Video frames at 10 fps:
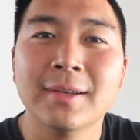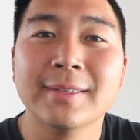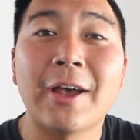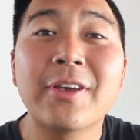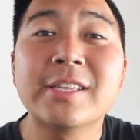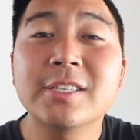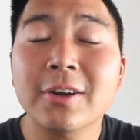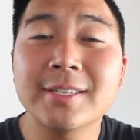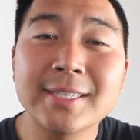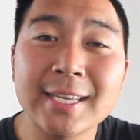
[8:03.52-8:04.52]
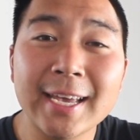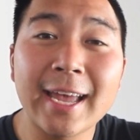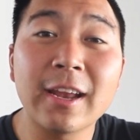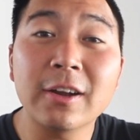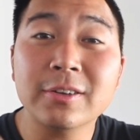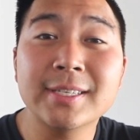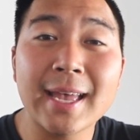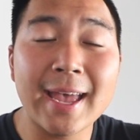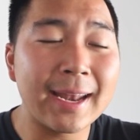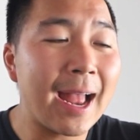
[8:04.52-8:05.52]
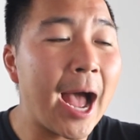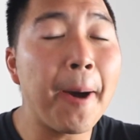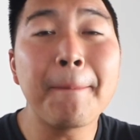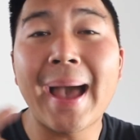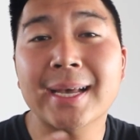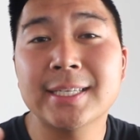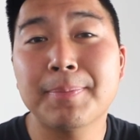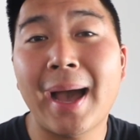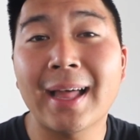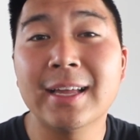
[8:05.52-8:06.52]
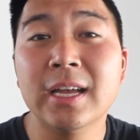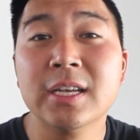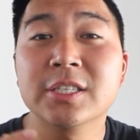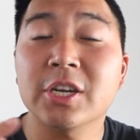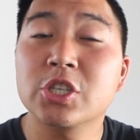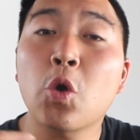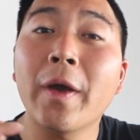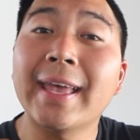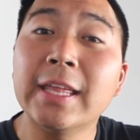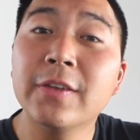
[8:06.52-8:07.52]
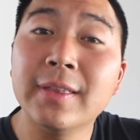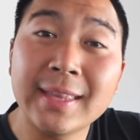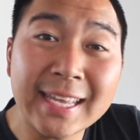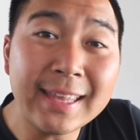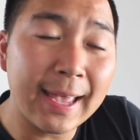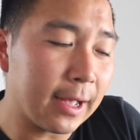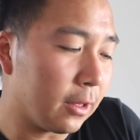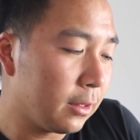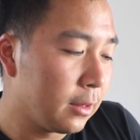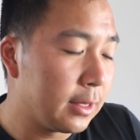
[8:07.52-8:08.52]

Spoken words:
Now you can start seeing and understand how Backseat Pilot starts going into detail